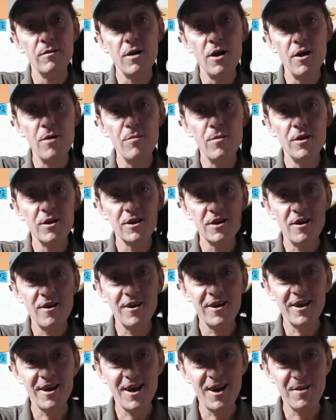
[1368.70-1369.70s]
My
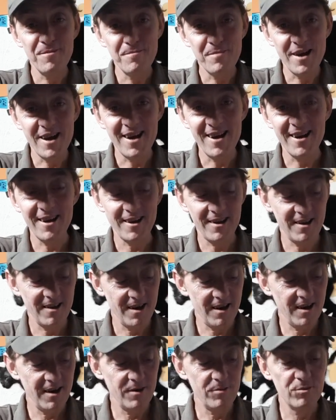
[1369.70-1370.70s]
die came back
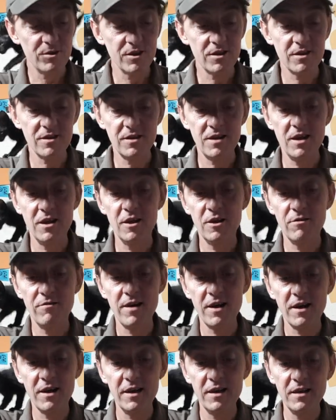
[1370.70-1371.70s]
and it was
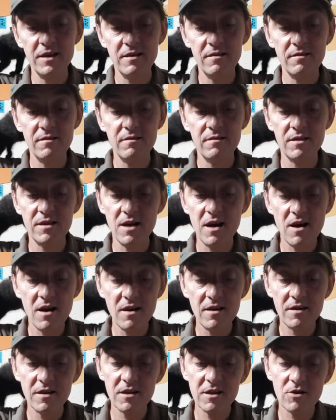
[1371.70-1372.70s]
incorrectly
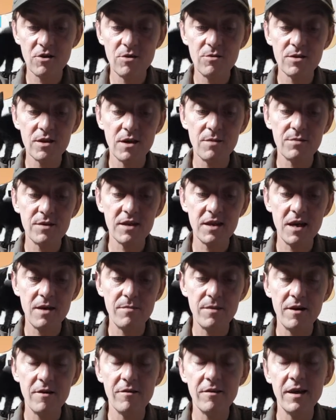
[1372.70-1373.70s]
done, so I was upset
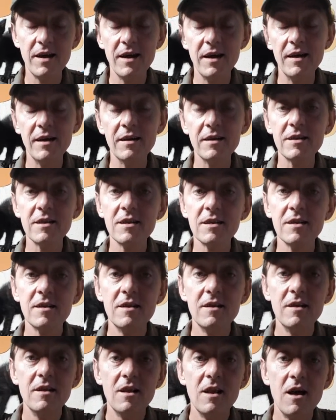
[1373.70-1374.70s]
about that.
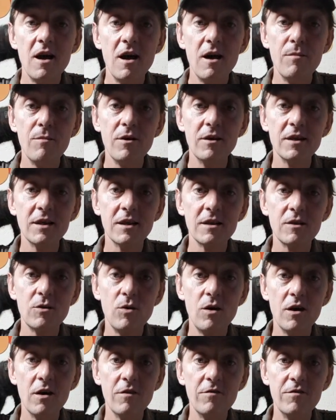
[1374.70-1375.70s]
I'd had
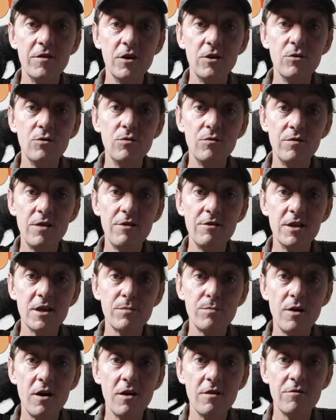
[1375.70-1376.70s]
quite a few very
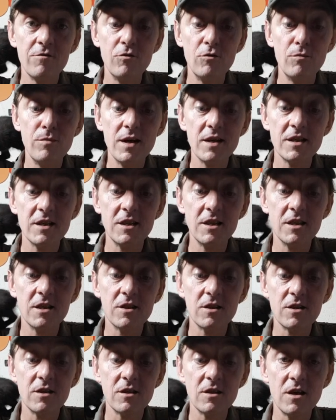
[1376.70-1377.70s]
spiteful
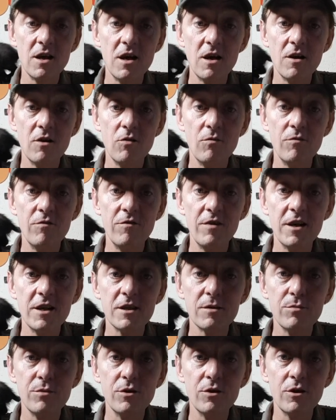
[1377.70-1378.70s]
messages on
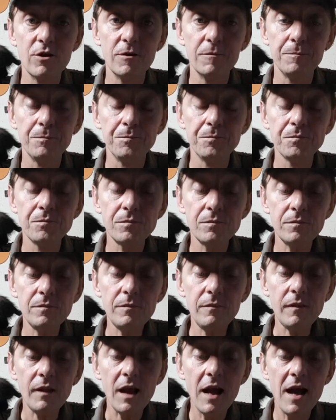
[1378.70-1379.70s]
Facebook,
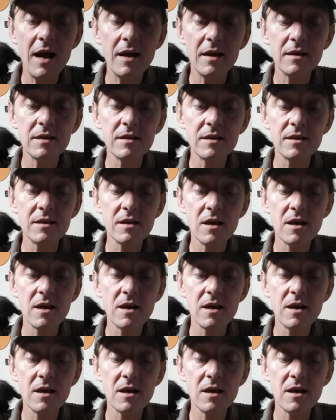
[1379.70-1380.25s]
and